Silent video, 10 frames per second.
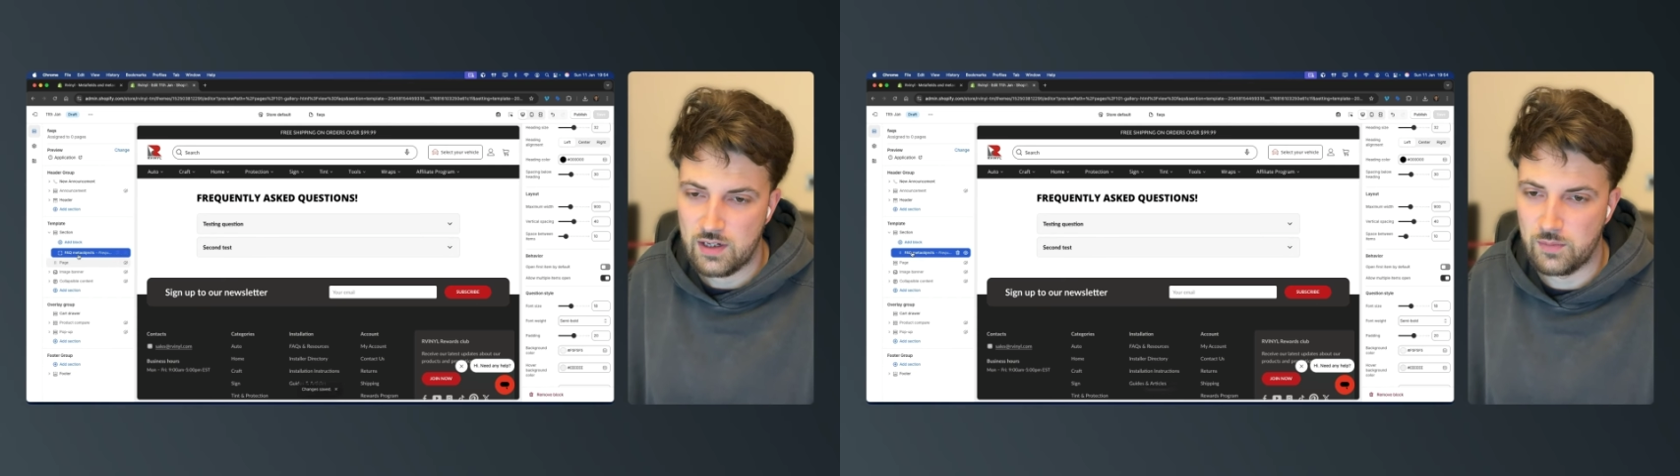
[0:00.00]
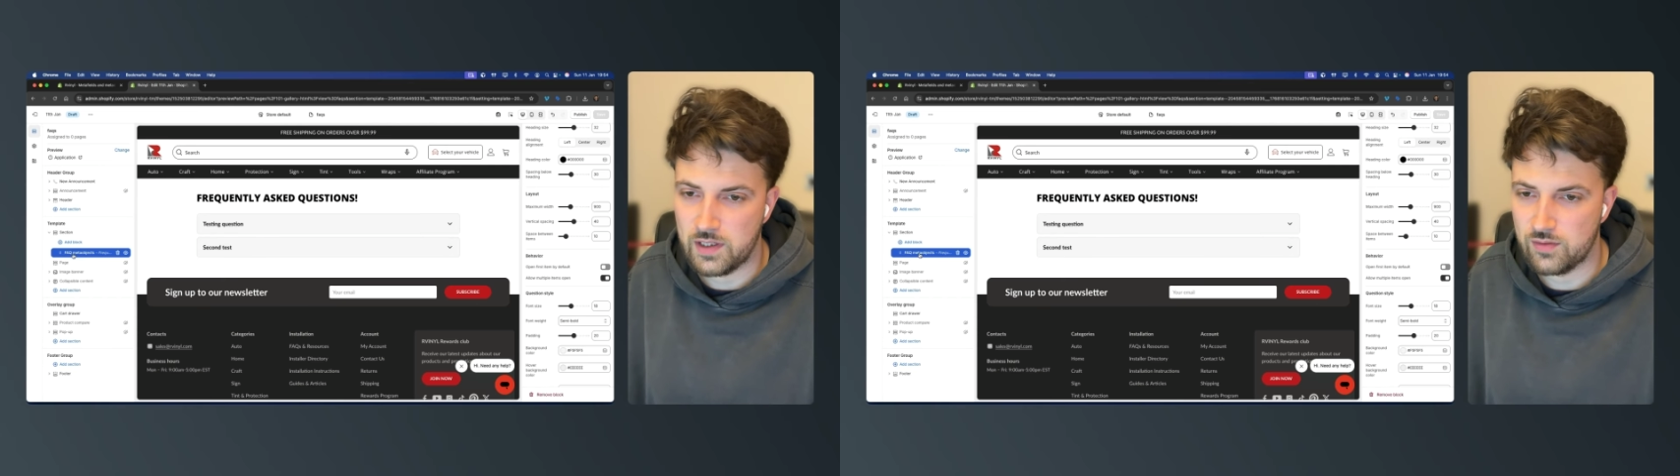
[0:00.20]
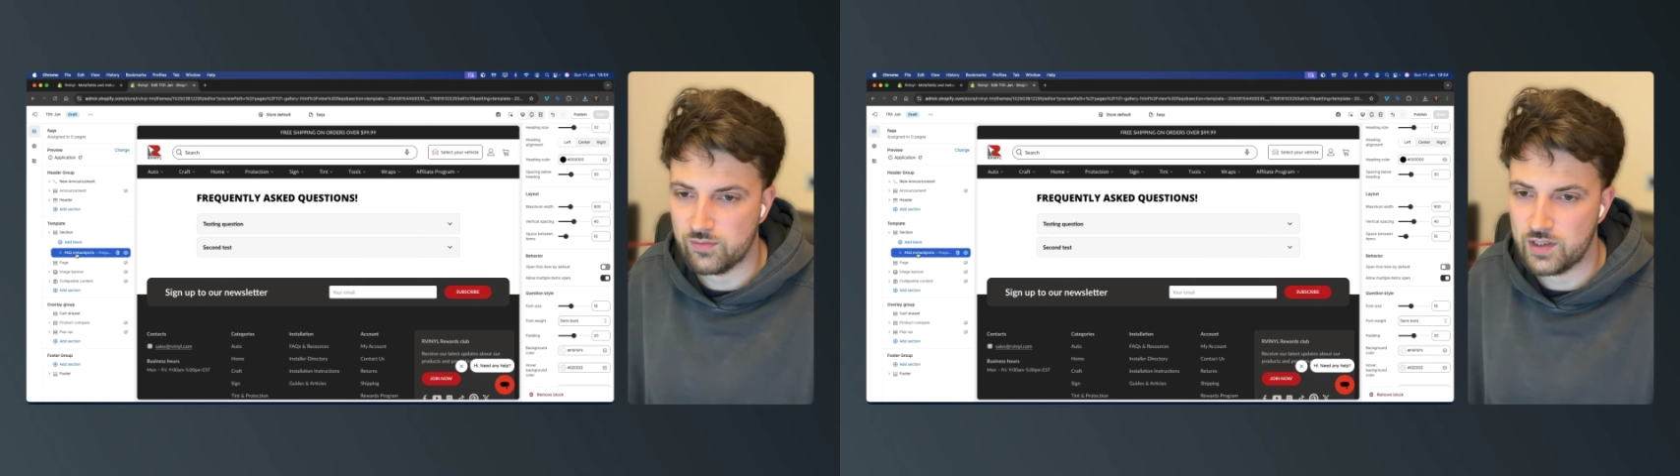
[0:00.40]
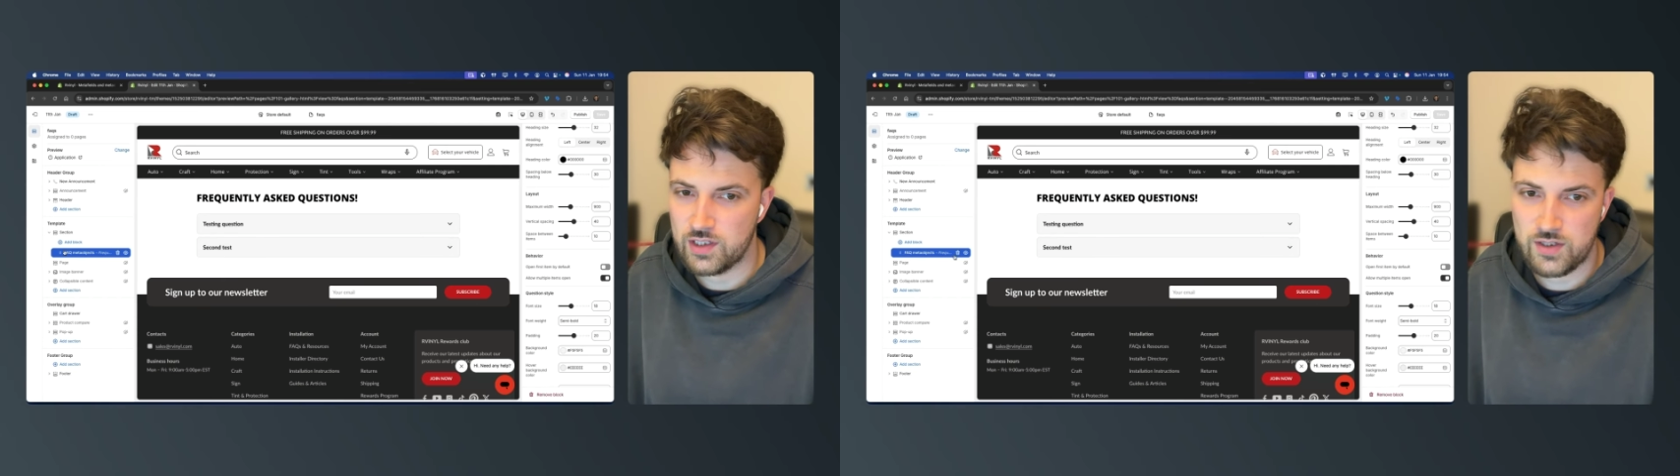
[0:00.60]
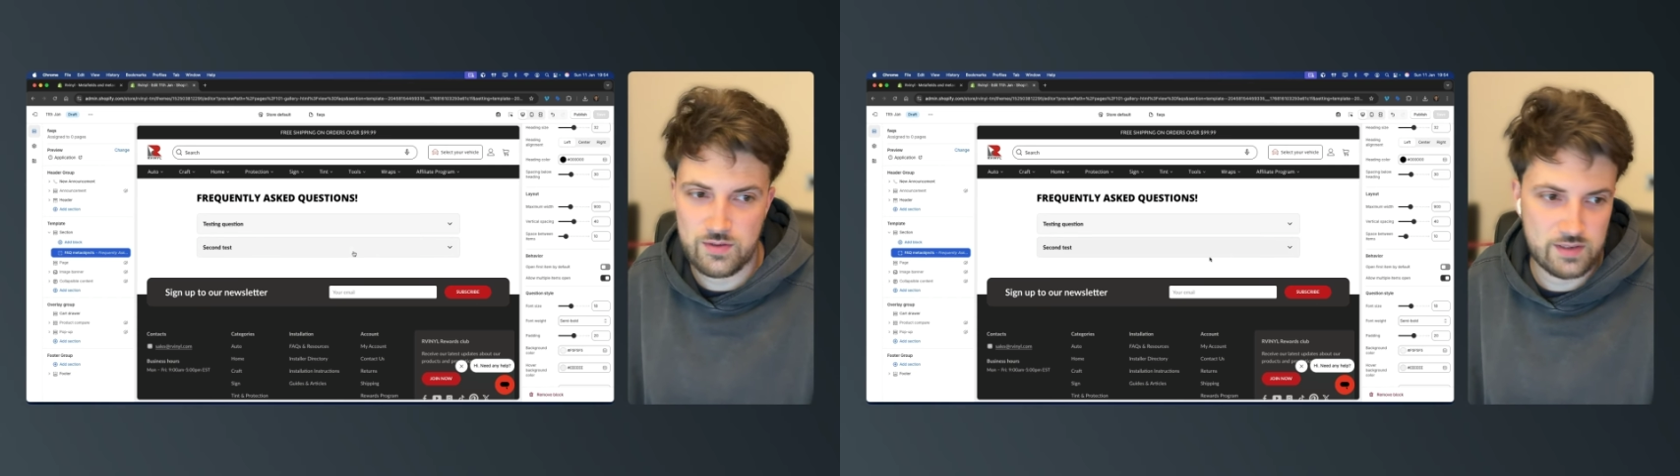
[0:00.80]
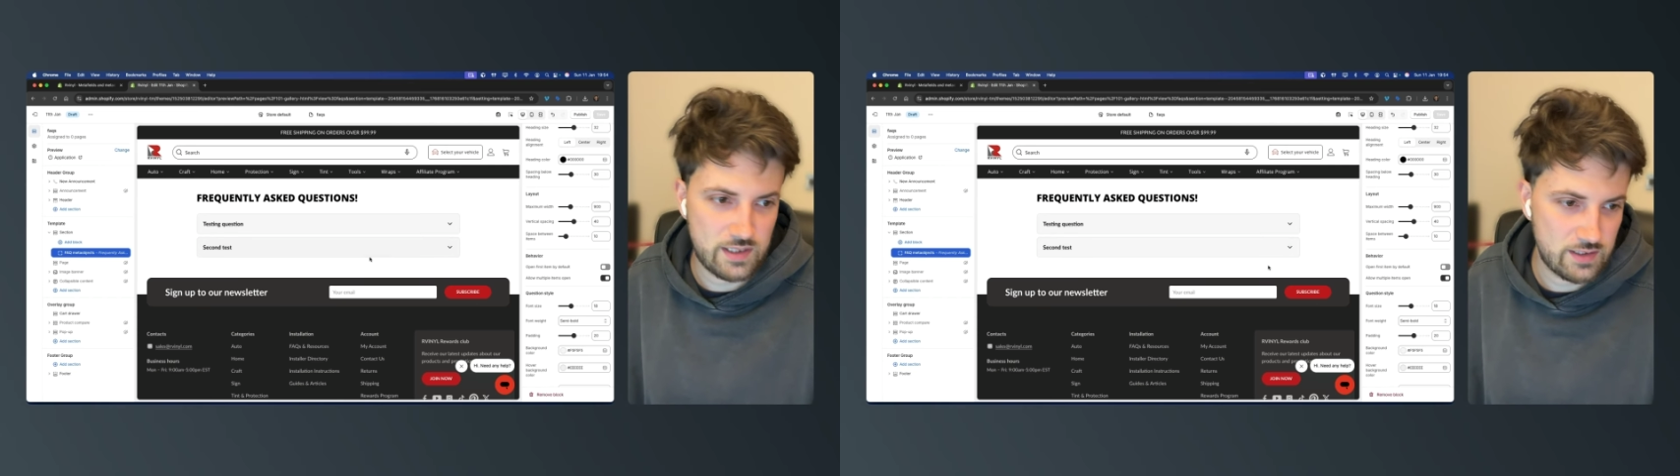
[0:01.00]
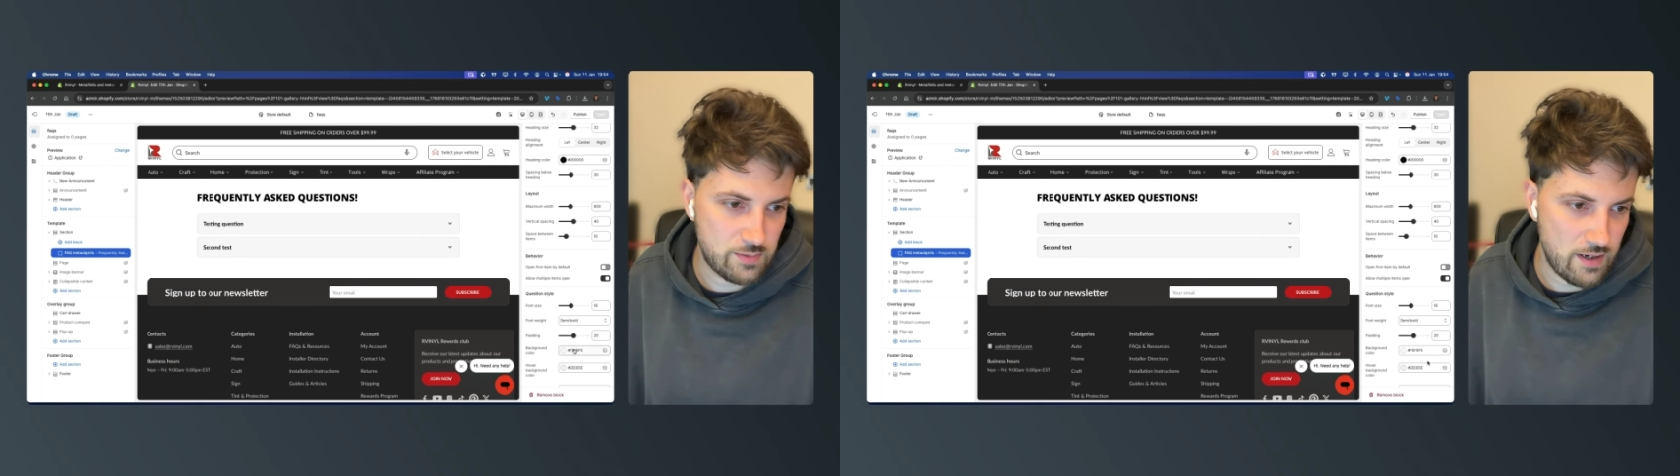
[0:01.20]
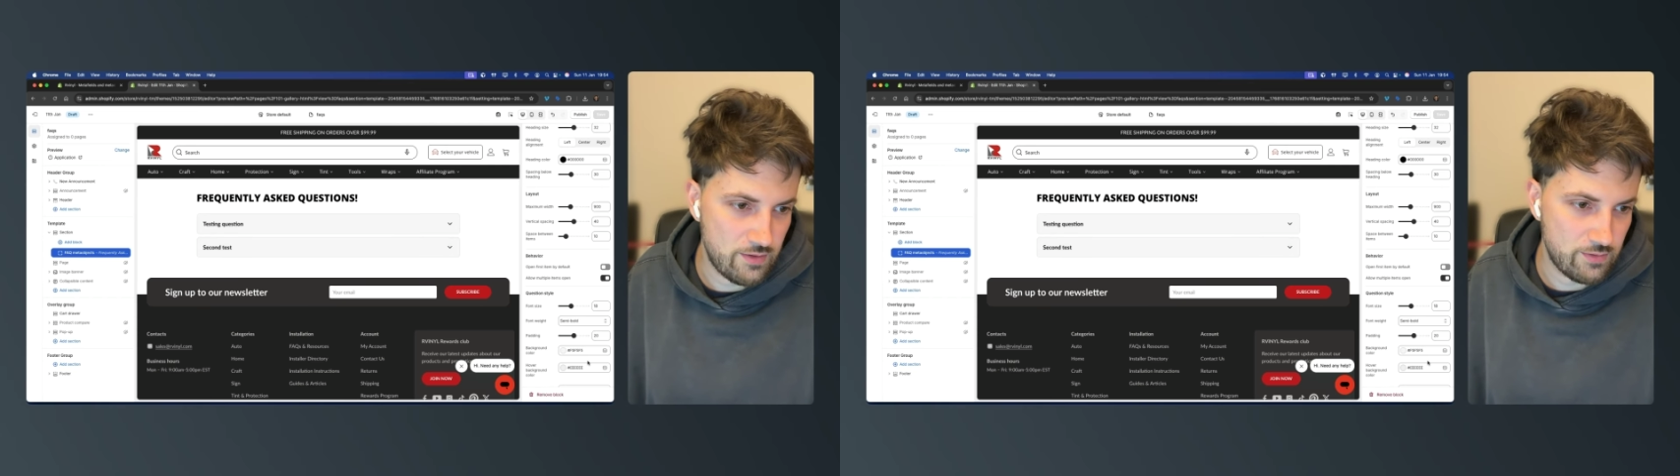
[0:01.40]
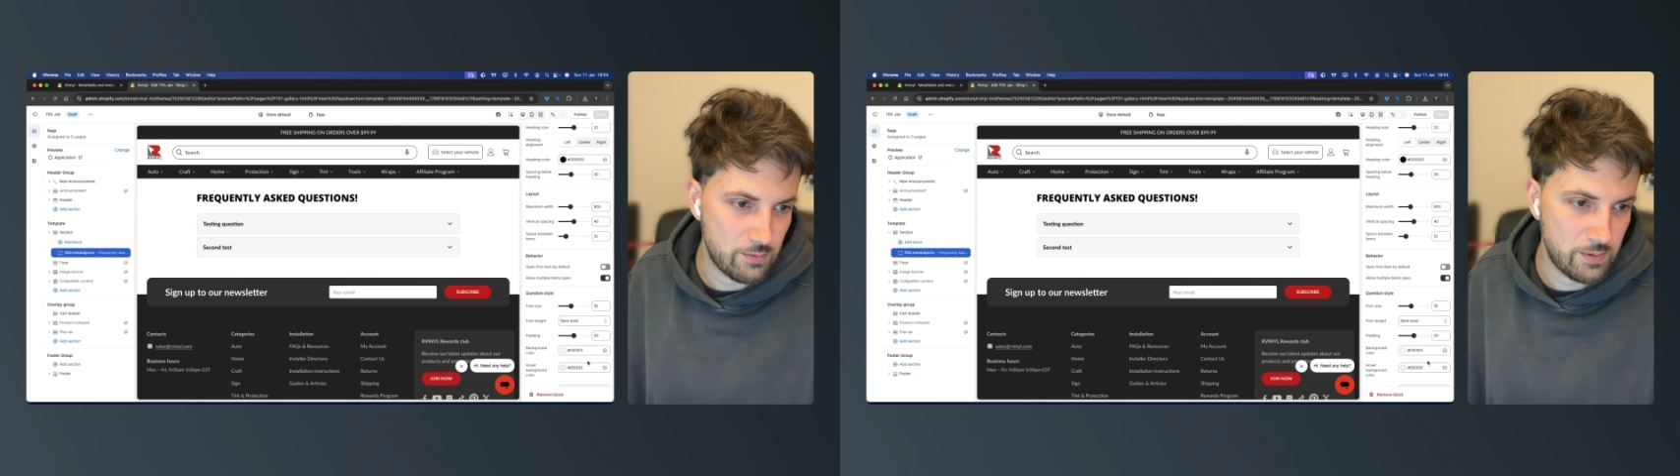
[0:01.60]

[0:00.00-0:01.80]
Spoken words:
We can reuse this wherever